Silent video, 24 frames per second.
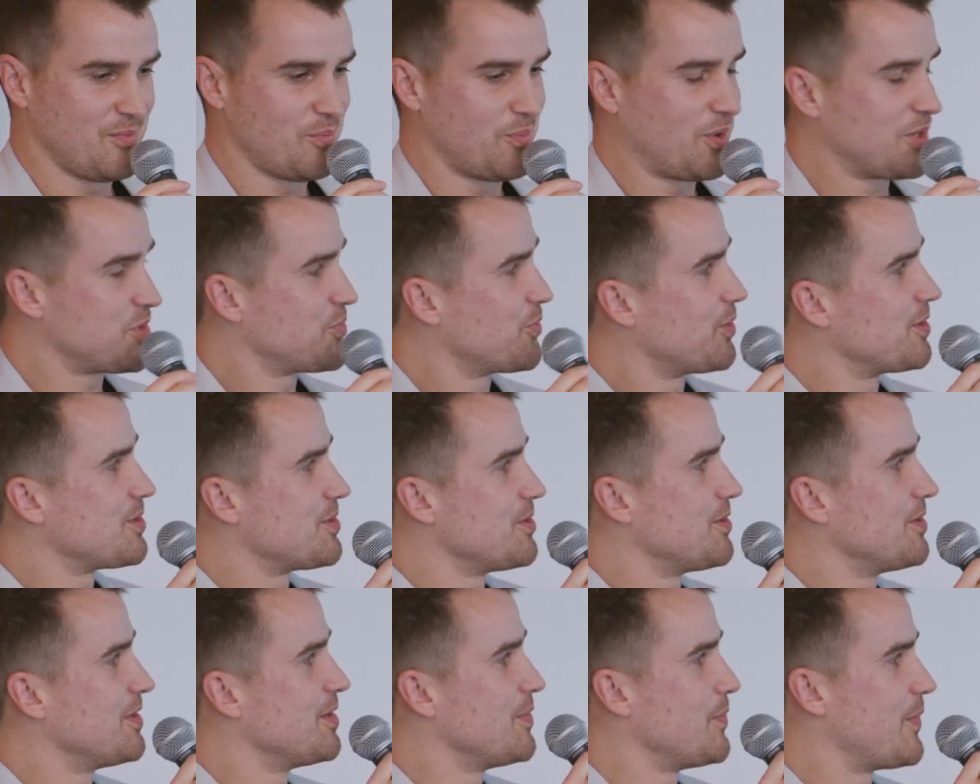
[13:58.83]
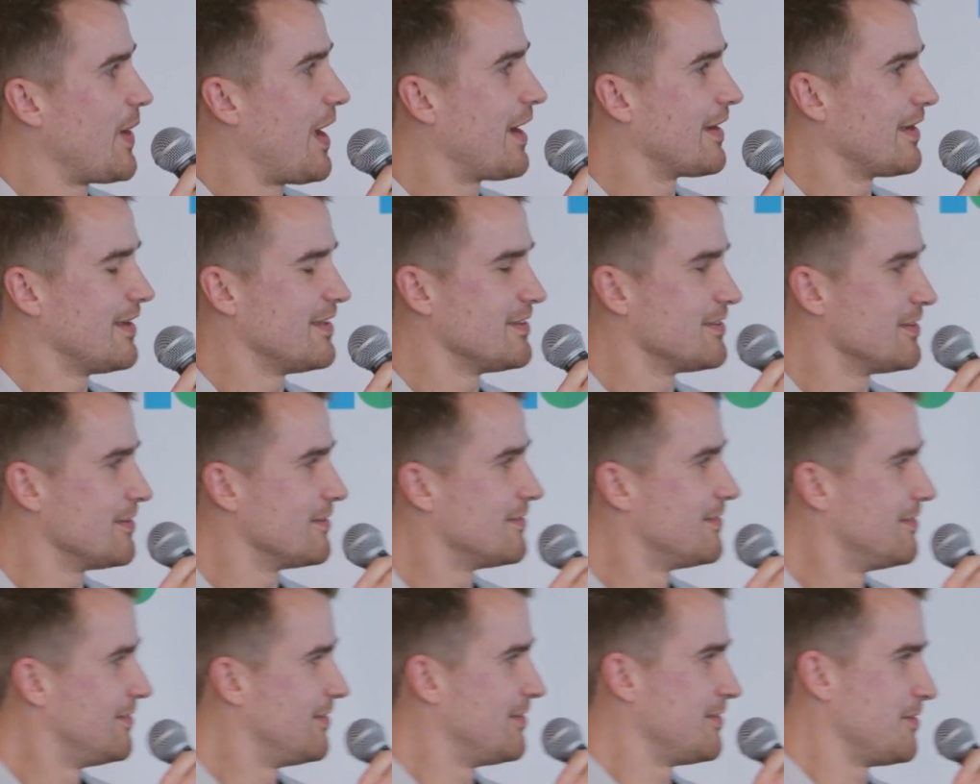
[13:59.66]
much more to the back end,
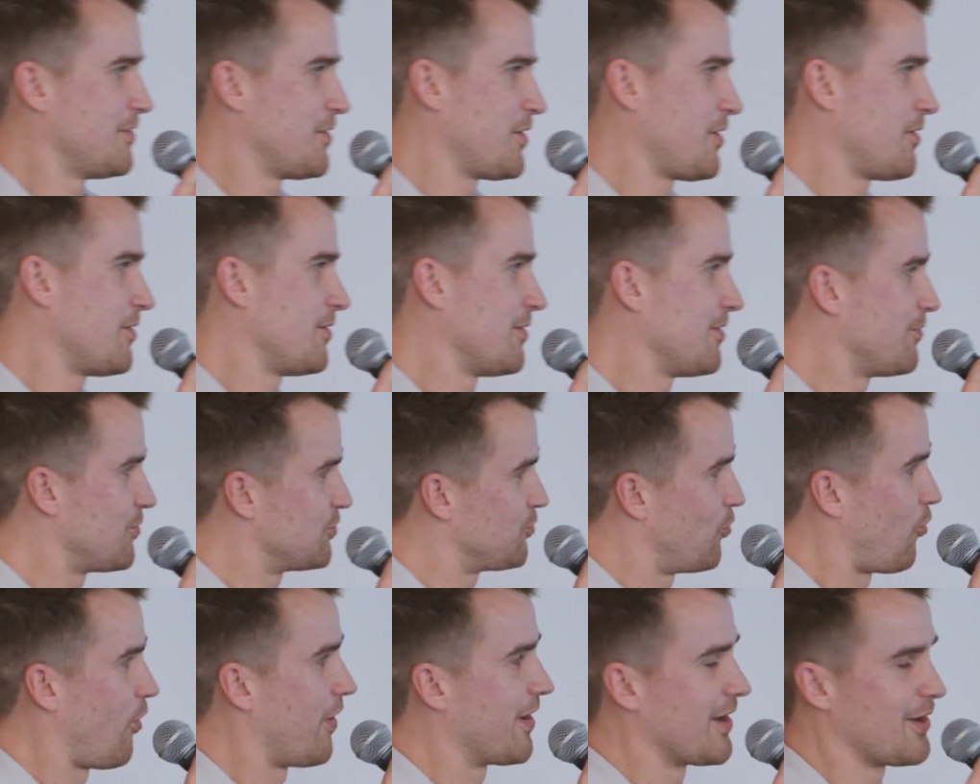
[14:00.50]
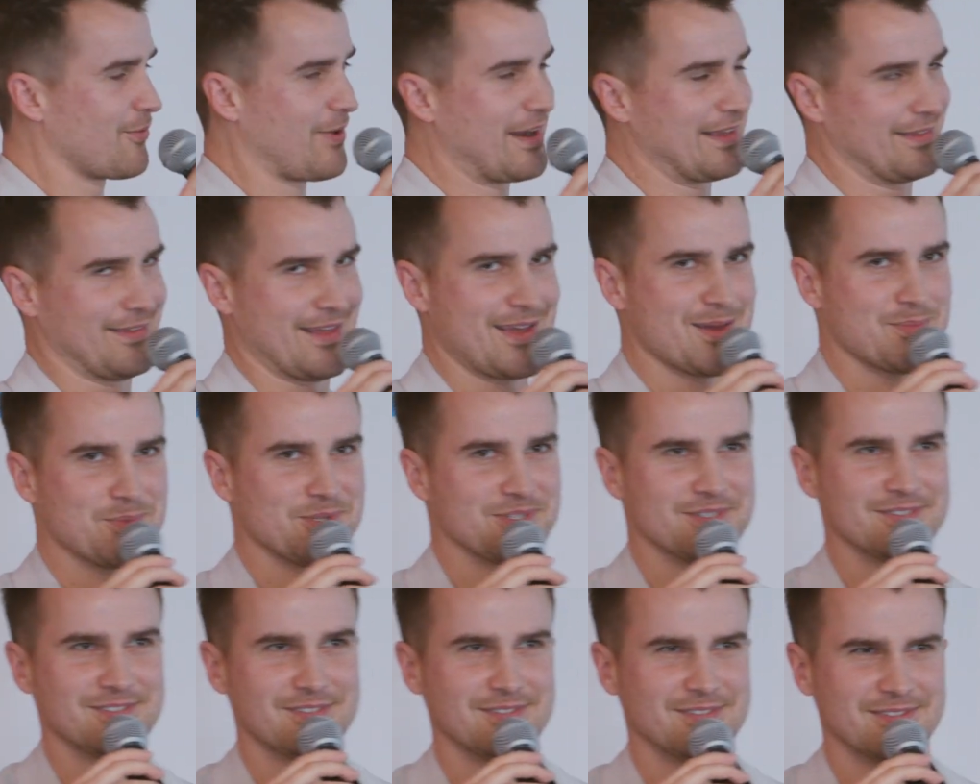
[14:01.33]
and they're wanting to write
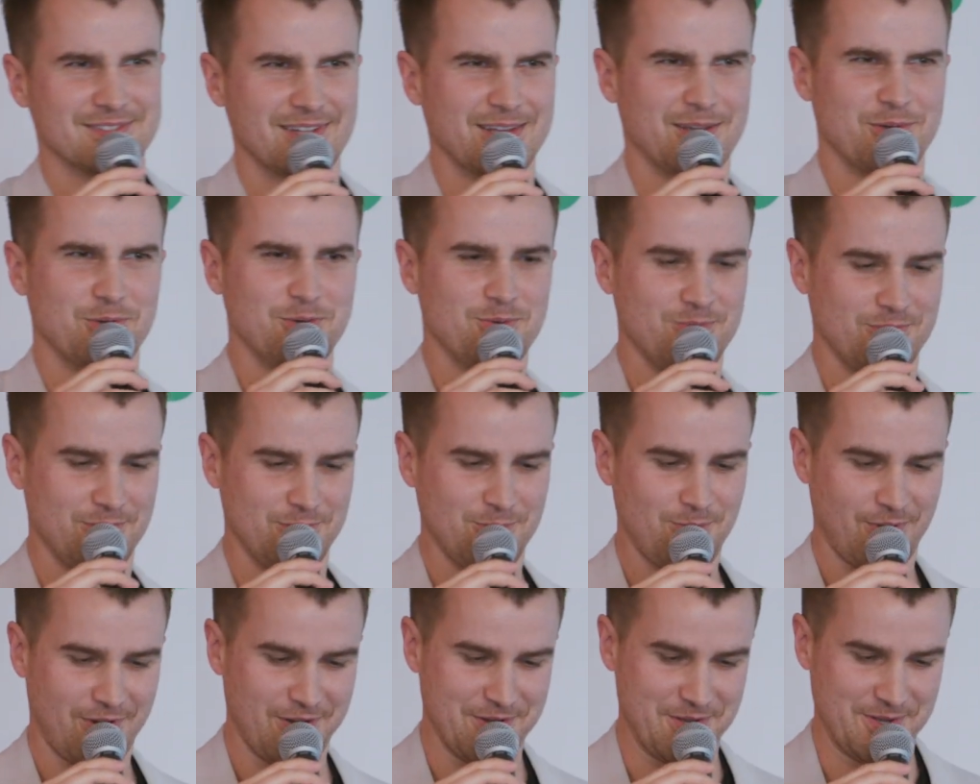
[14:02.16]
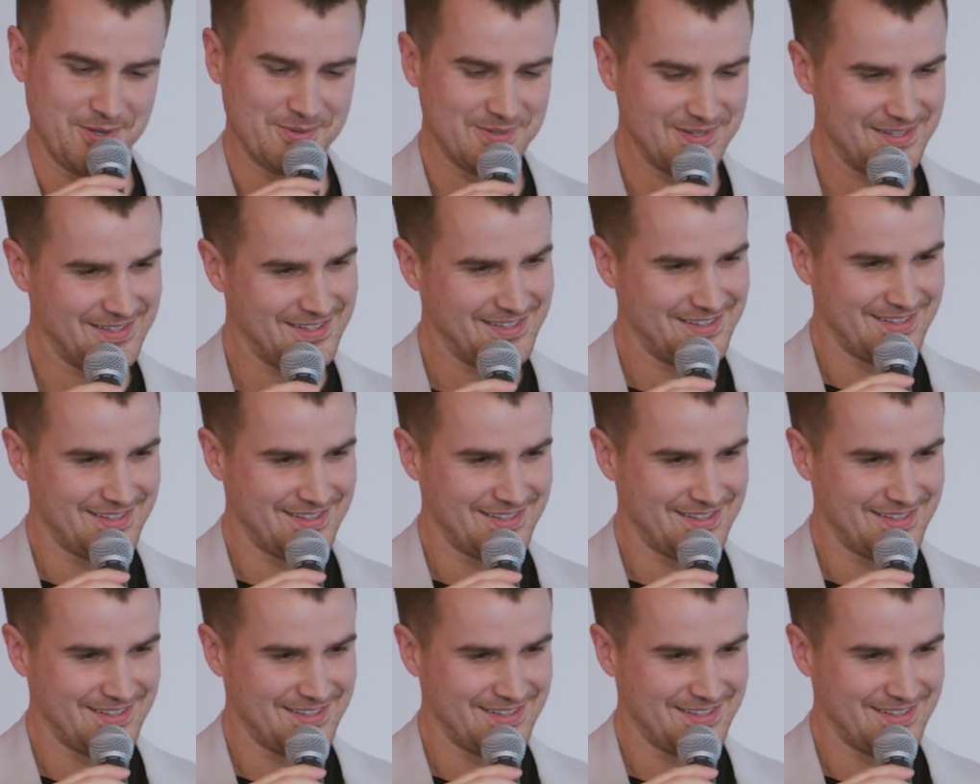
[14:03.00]
lambdas, and it's like, who are you?